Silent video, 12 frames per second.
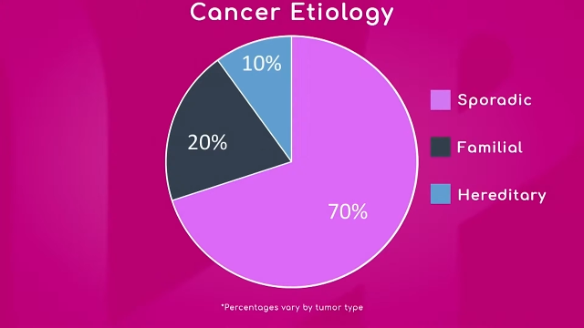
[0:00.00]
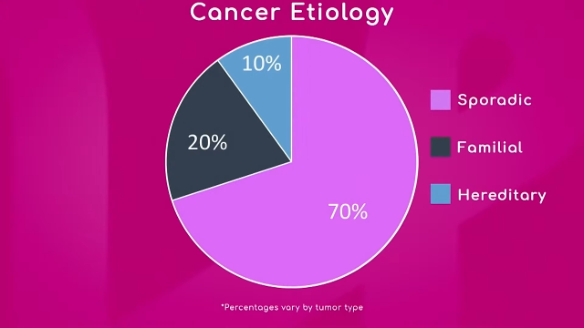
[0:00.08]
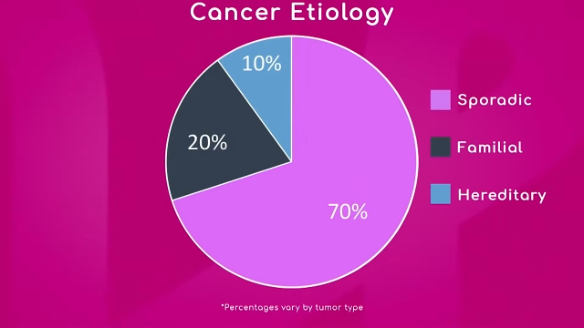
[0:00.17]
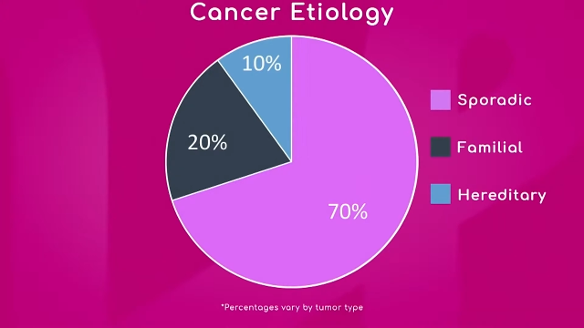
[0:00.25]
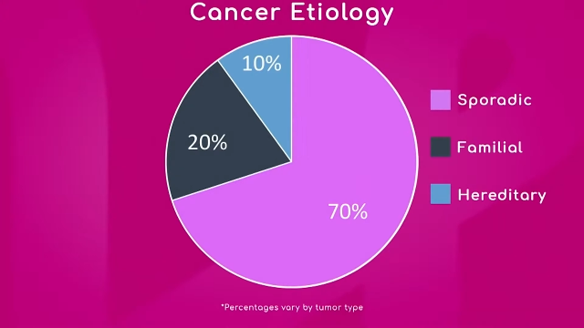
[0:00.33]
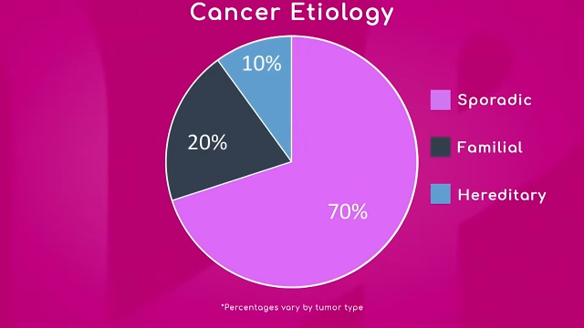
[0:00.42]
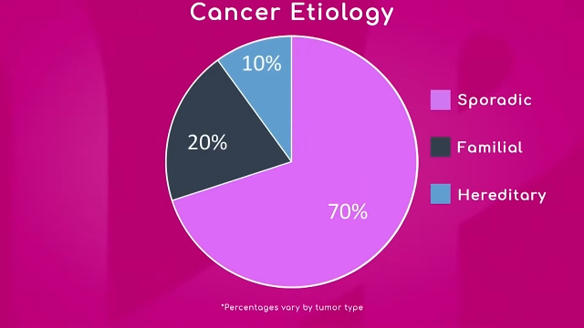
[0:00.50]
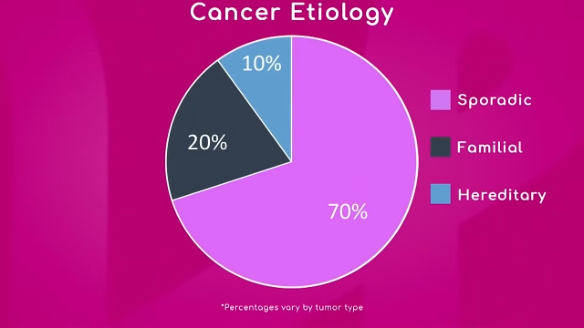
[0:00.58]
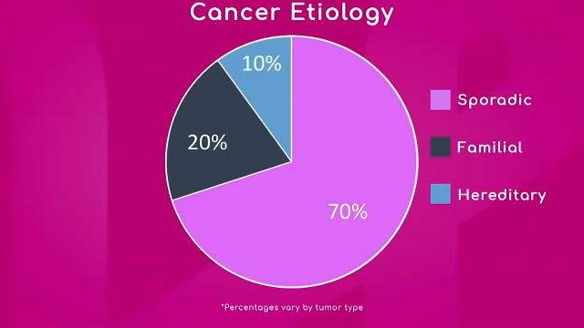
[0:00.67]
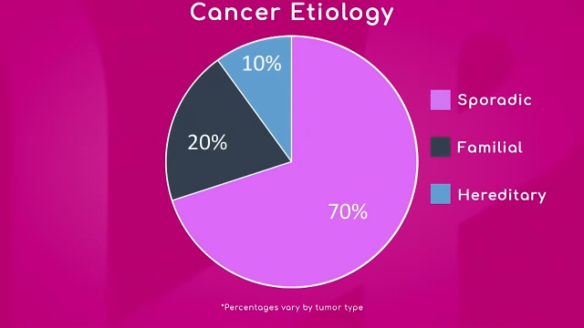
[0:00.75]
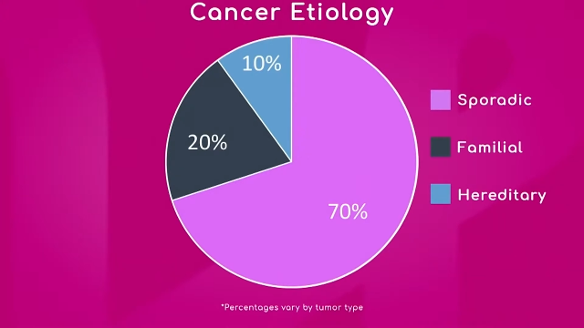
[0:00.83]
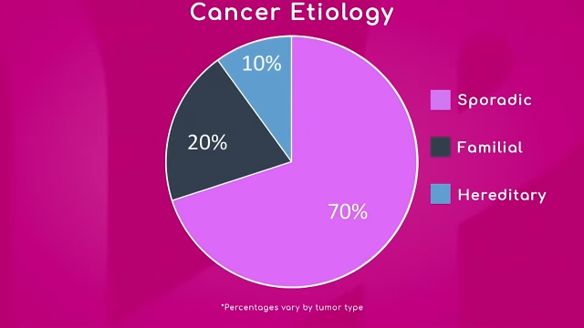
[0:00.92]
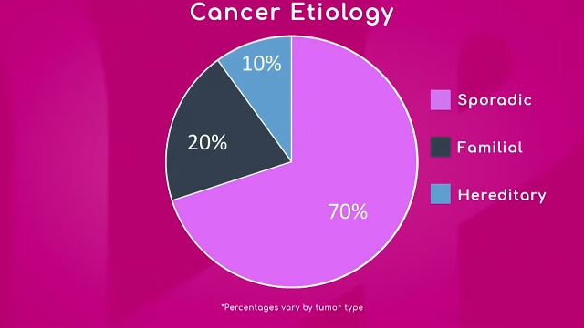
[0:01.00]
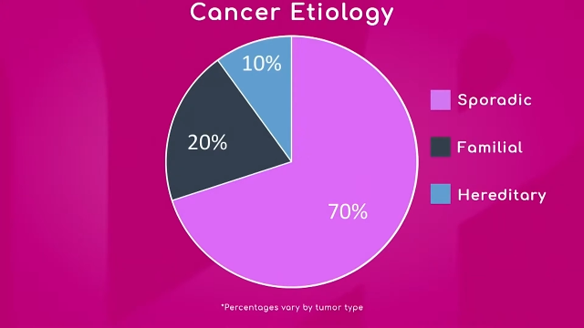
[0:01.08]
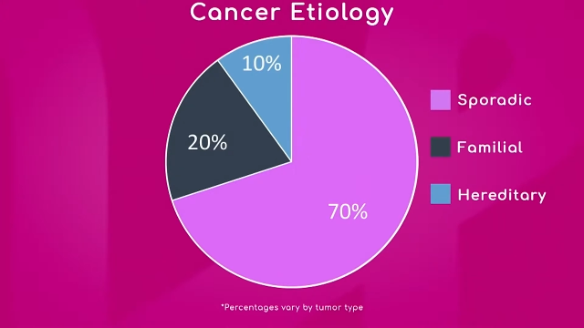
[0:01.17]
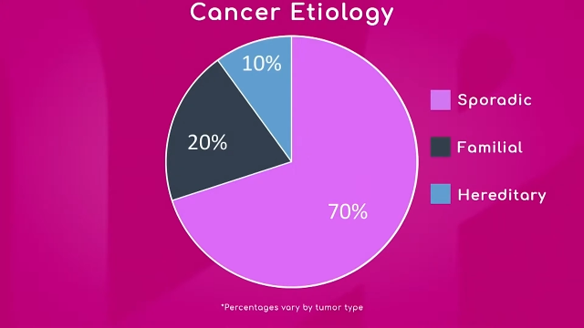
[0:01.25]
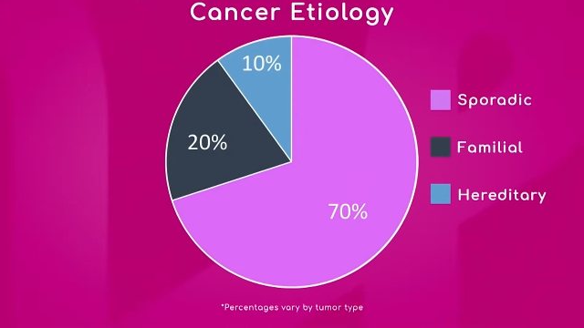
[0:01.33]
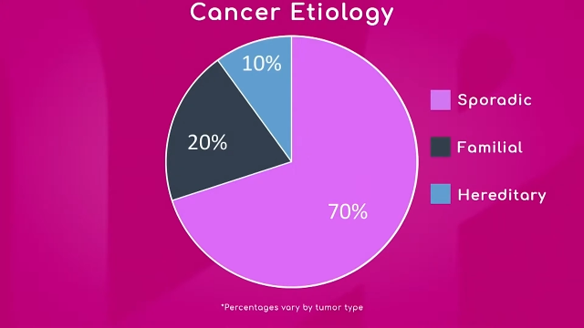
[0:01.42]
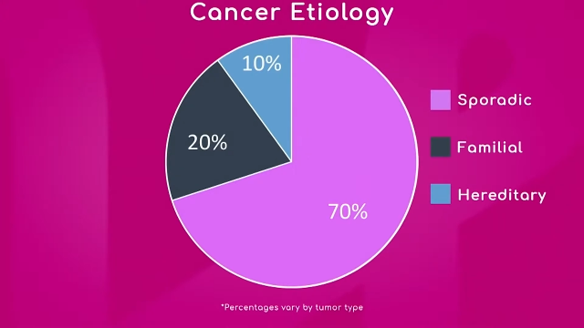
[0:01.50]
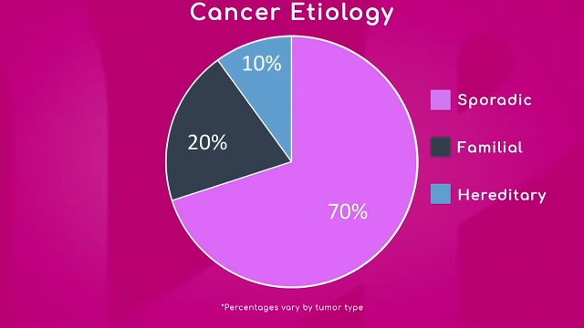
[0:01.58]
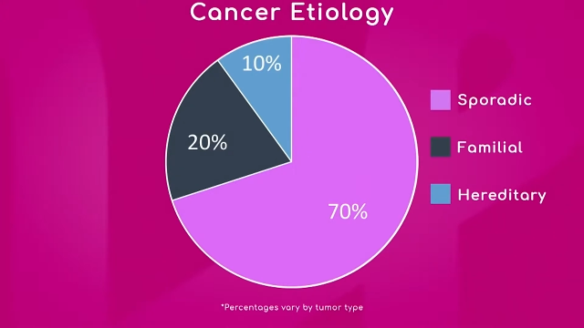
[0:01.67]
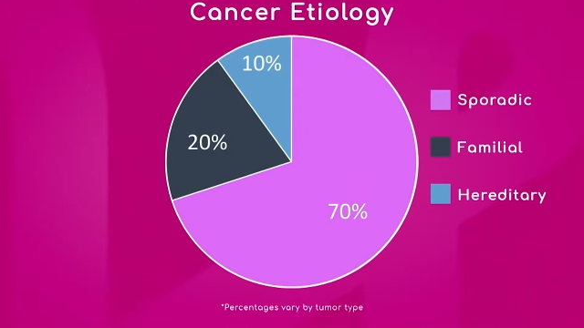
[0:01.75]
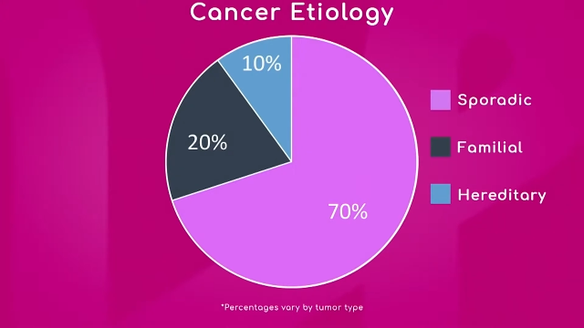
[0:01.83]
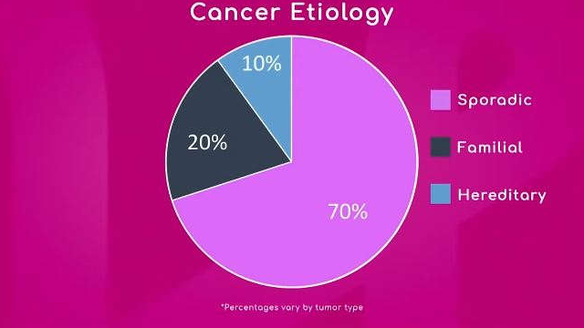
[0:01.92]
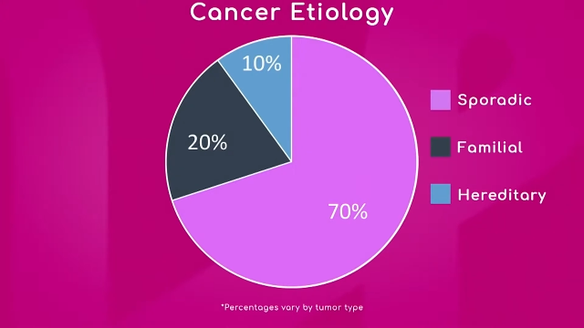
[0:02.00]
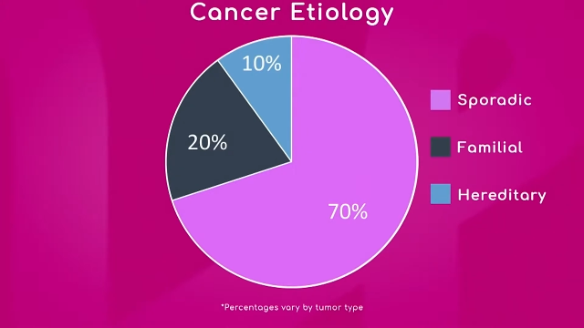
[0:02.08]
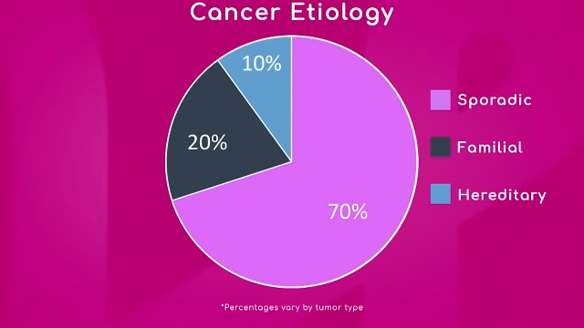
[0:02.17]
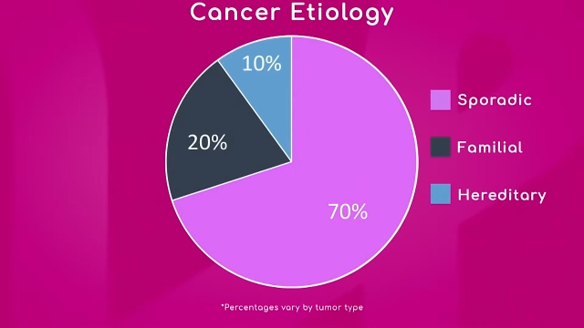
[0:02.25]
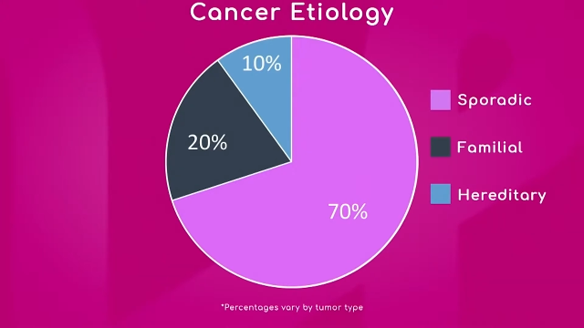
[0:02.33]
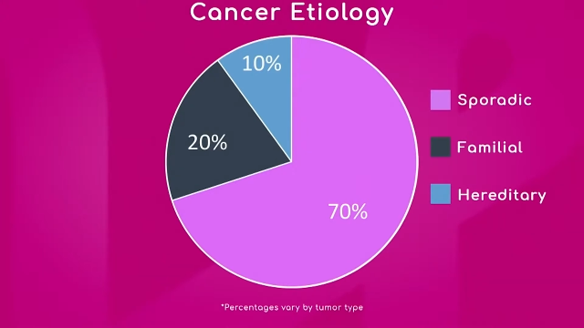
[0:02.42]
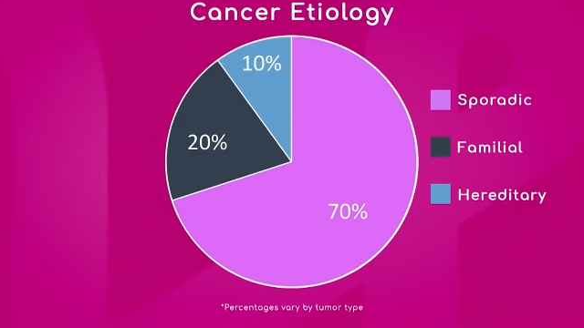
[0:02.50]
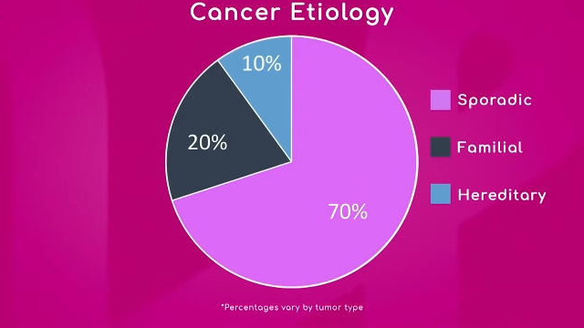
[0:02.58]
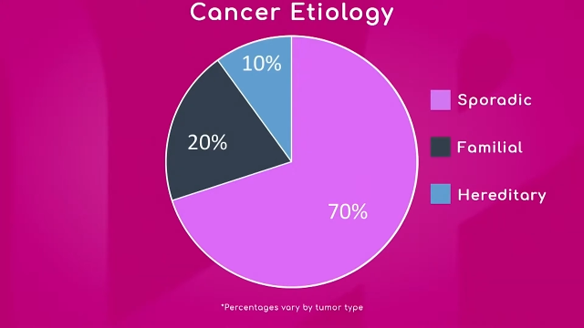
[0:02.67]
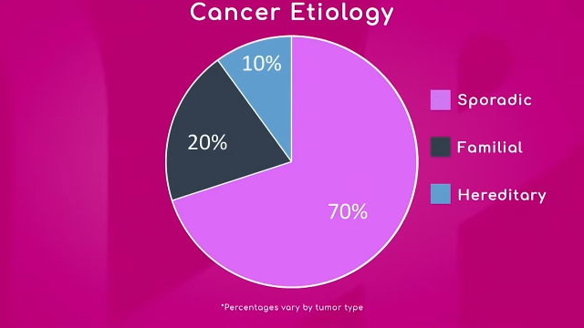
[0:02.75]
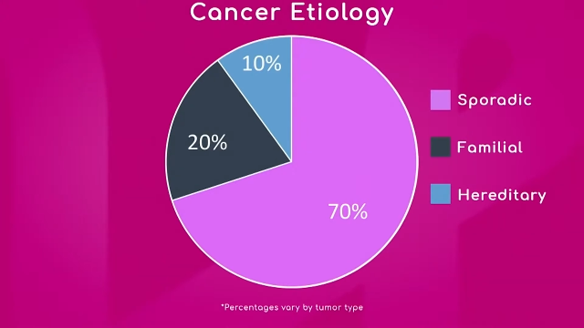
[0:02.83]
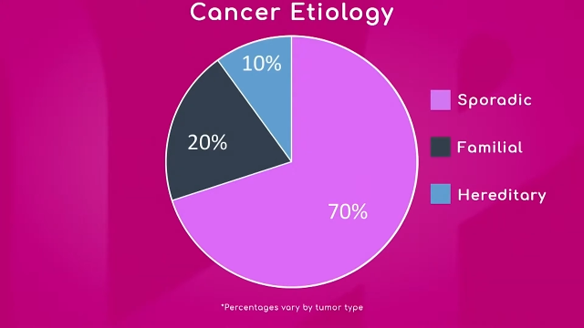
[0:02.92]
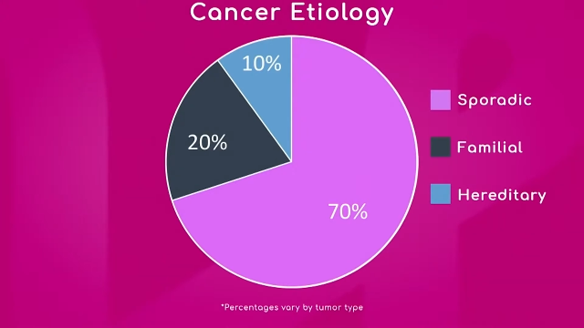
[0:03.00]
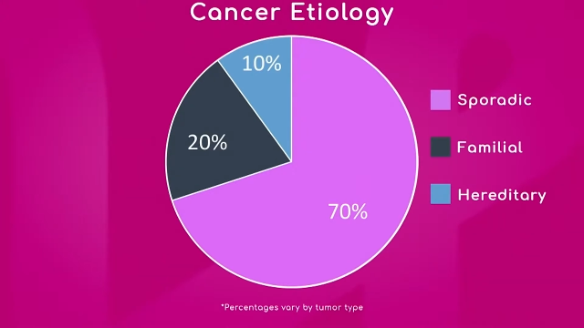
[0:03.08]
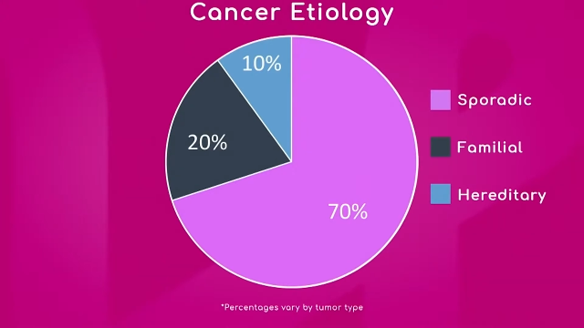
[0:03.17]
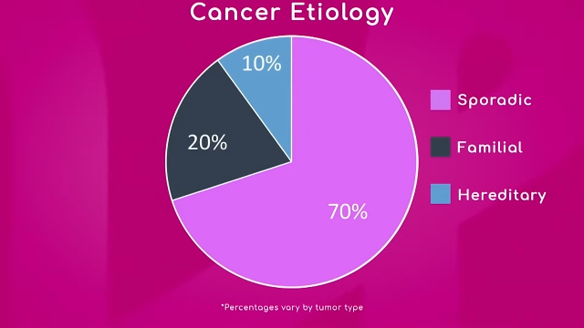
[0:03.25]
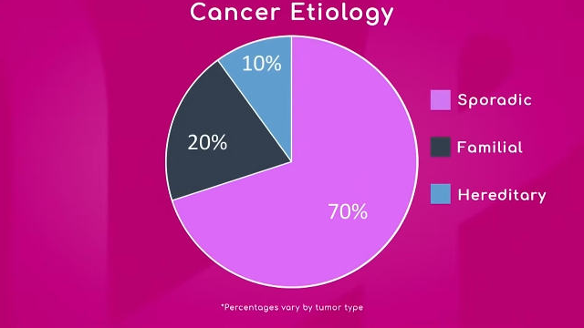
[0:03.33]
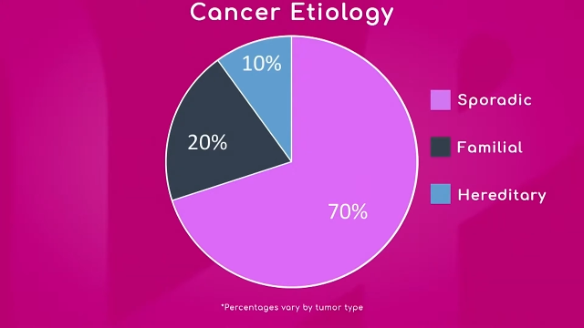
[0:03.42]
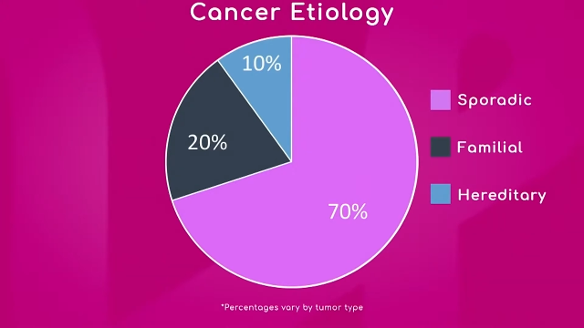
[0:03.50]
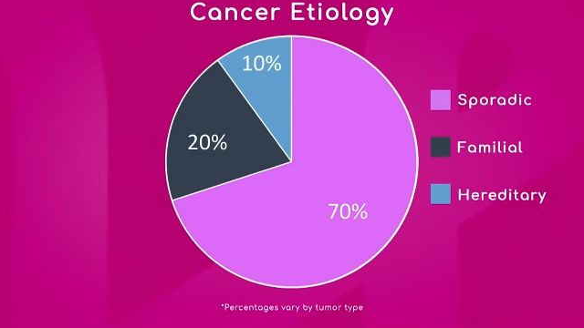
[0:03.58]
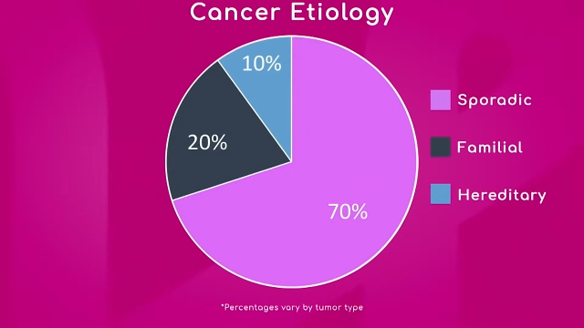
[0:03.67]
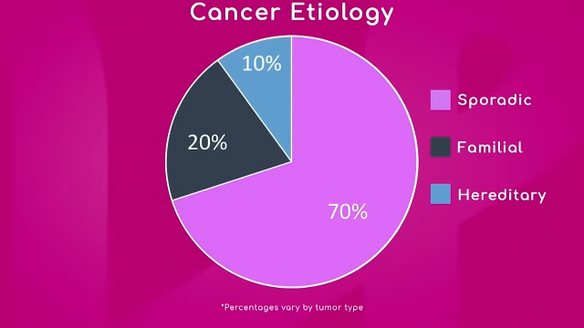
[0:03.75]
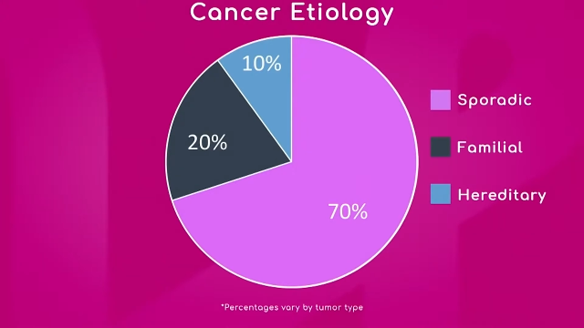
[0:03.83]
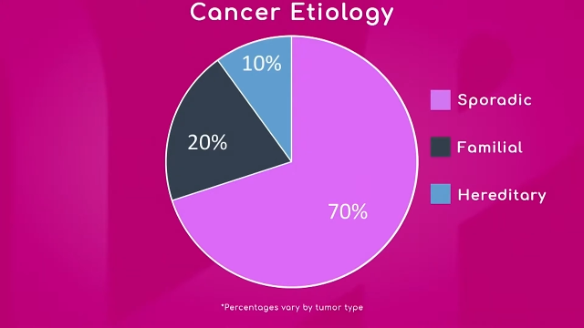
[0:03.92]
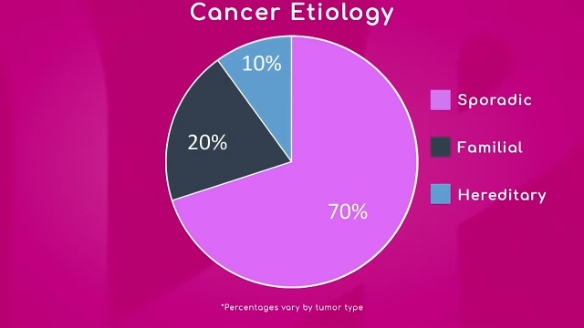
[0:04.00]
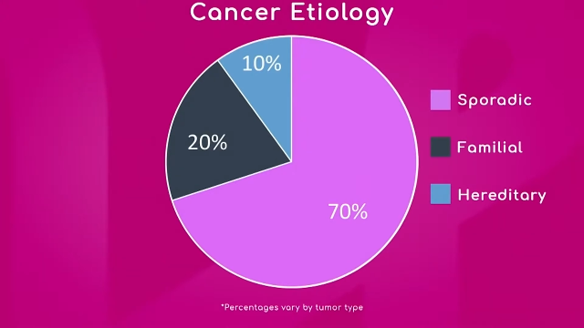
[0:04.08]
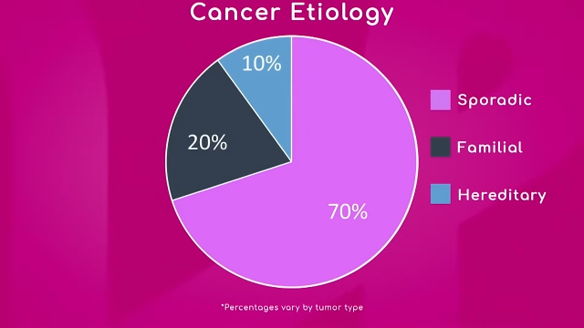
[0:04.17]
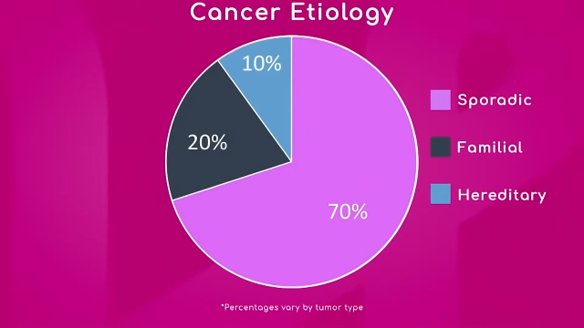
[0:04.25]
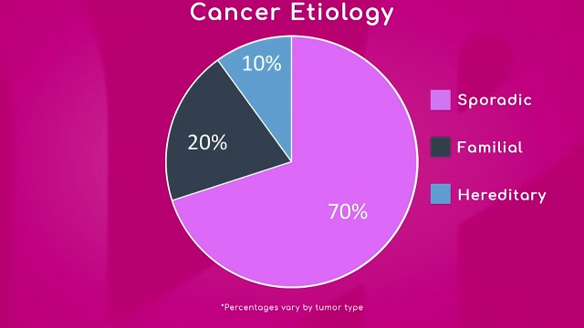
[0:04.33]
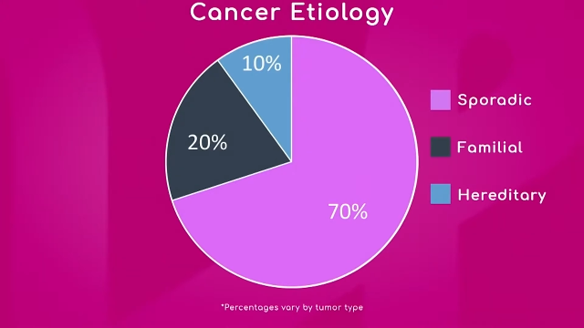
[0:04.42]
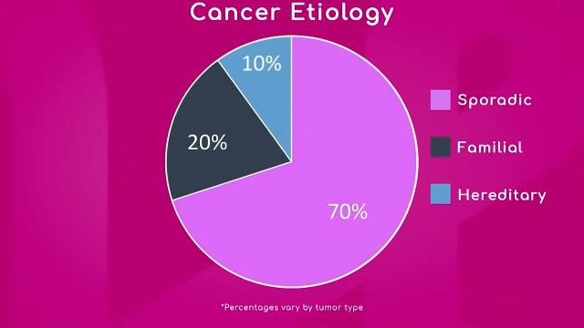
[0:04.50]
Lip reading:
(no speaker visible)